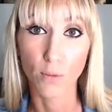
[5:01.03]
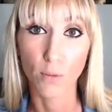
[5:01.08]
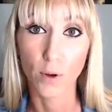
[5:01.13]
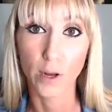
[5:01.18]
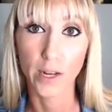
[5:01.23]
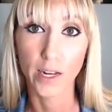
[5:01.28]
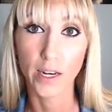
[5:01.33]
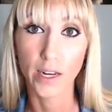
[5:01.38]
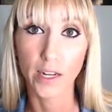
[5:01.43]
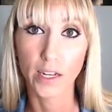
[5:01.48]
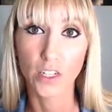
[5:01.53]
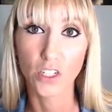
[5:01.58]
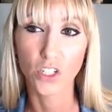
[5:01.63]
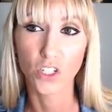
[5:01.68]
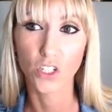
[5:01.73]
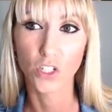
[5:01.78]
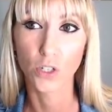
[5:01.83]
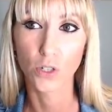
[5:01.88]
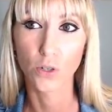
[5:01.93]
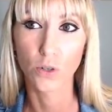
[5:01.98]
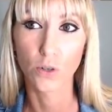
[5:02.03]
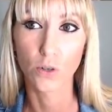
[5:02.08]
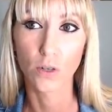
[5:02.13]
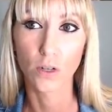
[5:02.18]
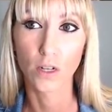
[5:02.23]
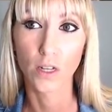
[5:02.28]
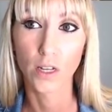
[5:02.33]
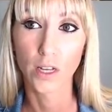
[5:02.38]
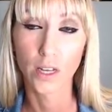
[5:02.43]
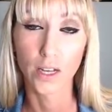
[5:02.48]
One, to
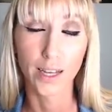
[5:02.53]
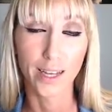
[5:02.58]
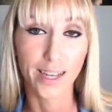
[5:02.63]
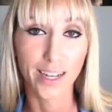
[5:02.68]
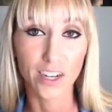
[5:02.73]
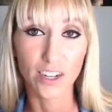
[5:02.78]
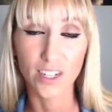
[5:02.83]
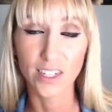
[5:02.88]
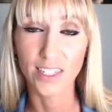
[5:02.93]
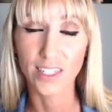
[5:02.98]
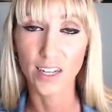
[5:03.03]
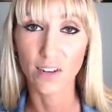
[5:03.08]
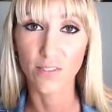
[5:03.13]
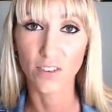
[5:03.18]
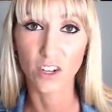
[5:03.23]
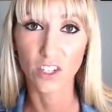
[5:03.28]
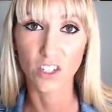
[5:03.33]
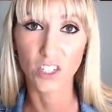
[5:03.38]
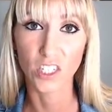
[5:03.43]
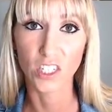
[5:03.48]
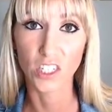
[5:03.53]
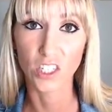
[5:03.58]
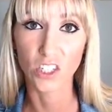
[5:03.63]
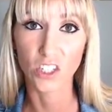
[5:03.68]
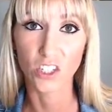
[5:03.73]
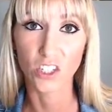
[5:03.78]
increase conversions